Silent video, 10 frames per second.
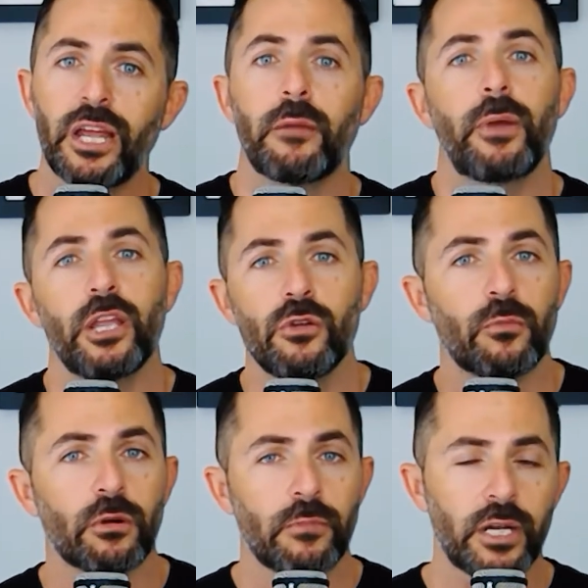and pay you
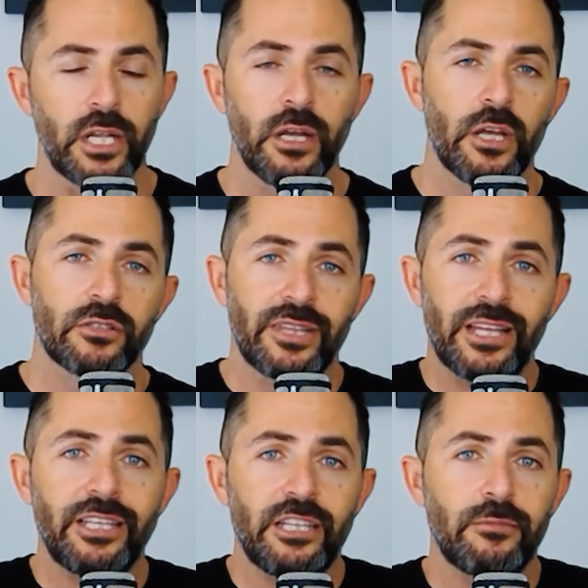more money. So
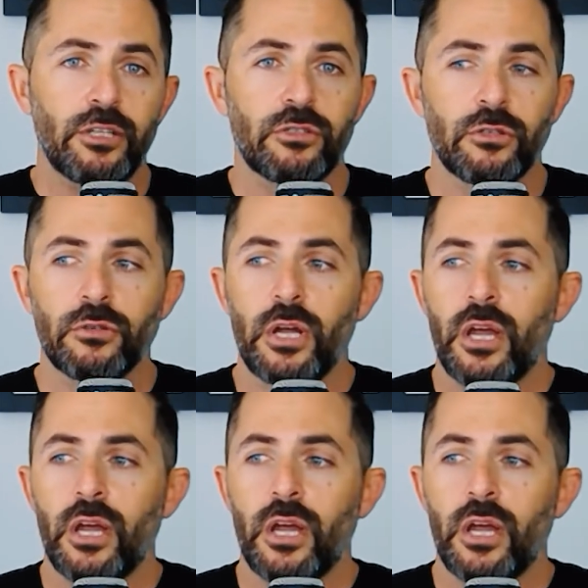that leads me to